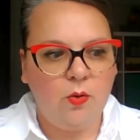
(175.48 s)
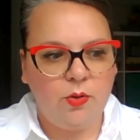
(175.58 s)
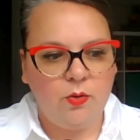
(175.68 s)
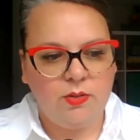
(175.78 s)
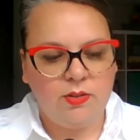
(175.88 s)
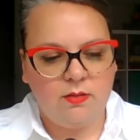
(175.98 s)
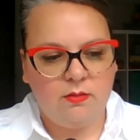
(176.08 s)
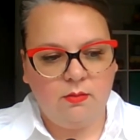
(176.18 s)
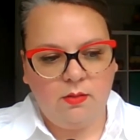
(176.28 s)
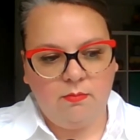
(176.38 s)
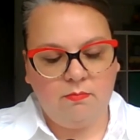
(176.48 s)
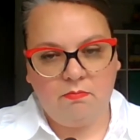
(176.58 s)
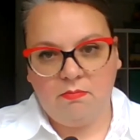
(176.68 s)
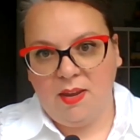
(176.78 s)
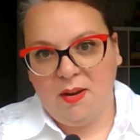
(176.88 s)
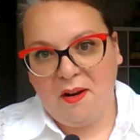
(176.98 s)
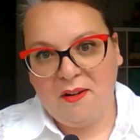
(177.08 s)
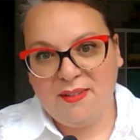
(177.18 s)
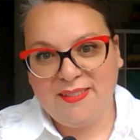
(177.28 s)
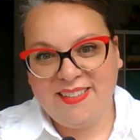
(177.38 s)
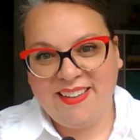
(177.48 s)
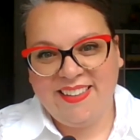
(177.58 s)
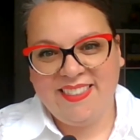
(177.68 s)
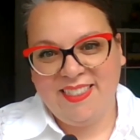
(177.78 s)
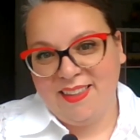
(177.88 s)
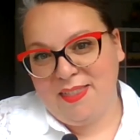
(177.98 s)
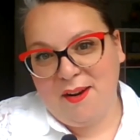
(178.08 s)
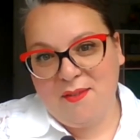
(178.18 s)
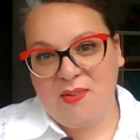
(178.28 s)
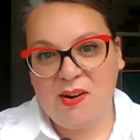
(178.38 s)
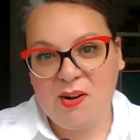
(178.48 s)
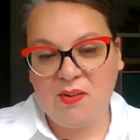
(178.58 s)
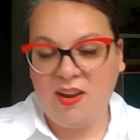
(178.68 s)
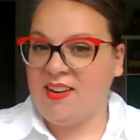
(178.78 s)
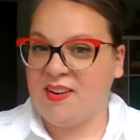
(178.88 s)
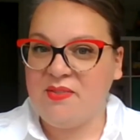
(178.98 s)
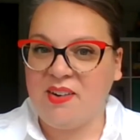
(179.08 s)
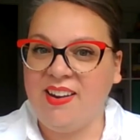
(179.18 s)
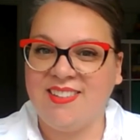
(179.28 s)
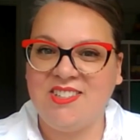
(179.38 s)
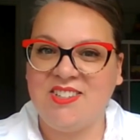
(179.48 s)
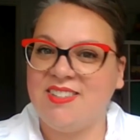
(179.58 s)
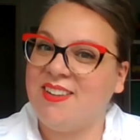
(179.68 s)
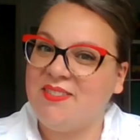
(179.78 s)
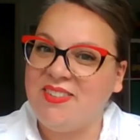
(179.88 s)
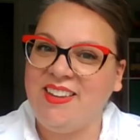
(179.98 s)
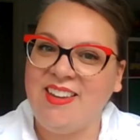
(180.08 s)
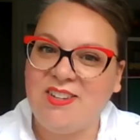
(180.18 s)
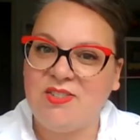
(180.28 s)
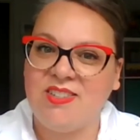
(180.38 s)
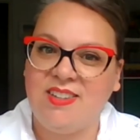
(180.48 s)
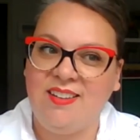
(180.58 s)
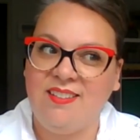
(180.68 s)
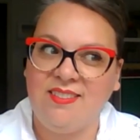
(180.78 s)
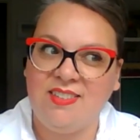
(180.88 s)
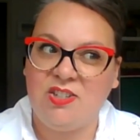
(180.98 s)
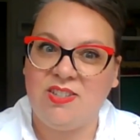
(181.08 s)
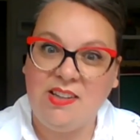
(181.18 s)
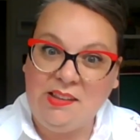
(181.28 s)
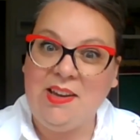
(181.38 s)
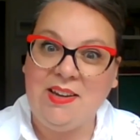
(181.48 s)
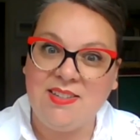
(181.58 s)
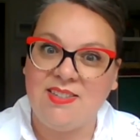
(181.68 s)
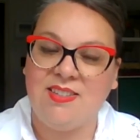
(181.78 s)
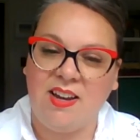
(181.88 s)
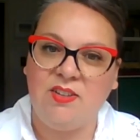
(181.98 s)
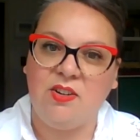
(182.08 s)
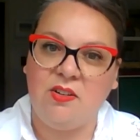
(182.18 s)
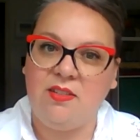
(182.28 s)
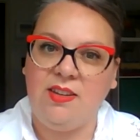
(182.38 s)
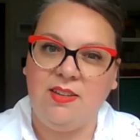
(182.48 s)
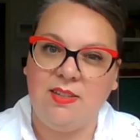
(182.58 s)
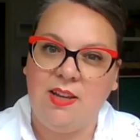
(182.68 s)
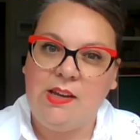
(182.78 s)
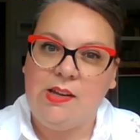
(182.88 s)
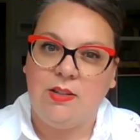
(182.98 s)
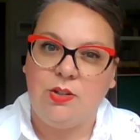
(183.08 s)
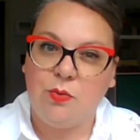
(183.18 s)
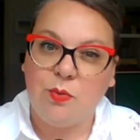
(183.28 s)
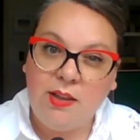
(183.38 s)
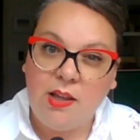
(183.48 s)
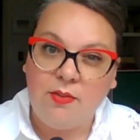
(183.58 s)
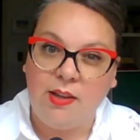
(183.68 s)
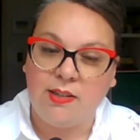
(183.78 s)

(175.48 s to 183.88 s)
those, they aren't very creative, right? It's just a really interesting, it's just a list under these degree level